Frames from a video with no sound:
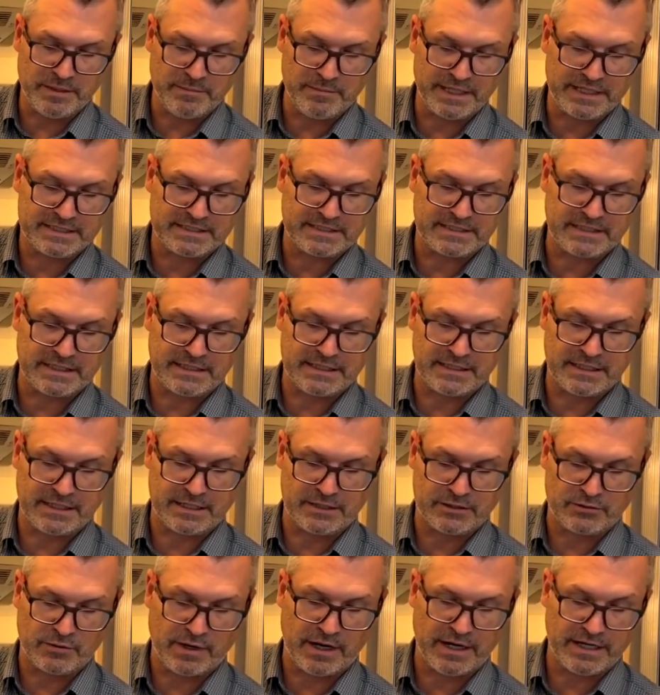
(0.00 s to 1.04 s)
mixing the
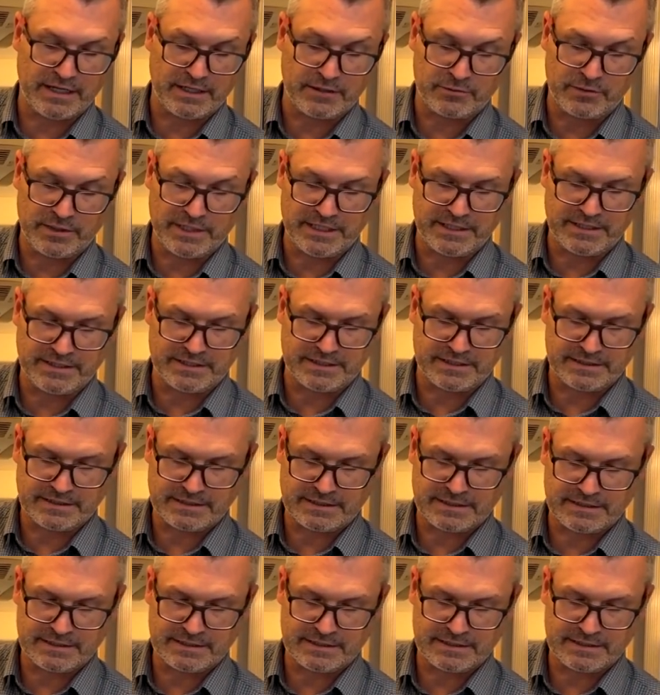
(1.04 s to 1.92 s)
dry ingredients.